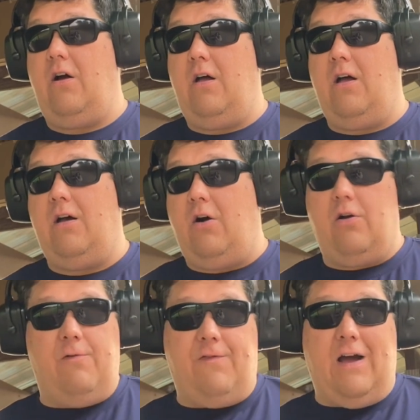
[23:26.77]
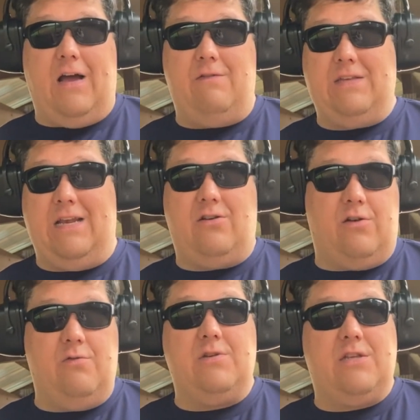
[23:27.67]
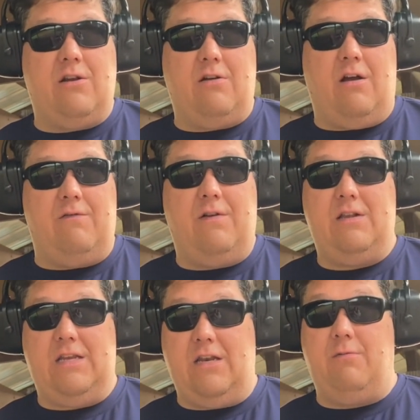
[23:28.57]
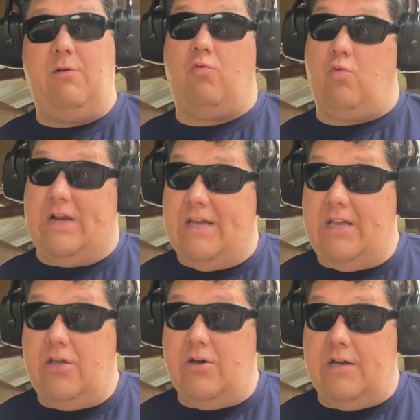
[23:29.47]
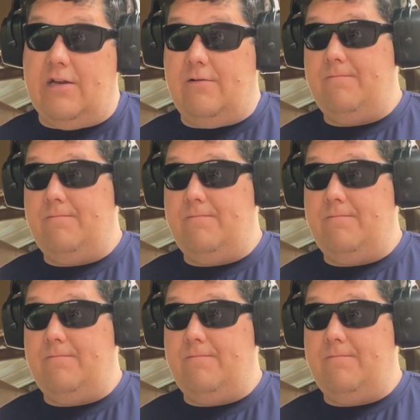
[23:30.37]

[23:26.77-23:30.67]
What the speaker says: Auto 5s and clones thereof tend to be really good.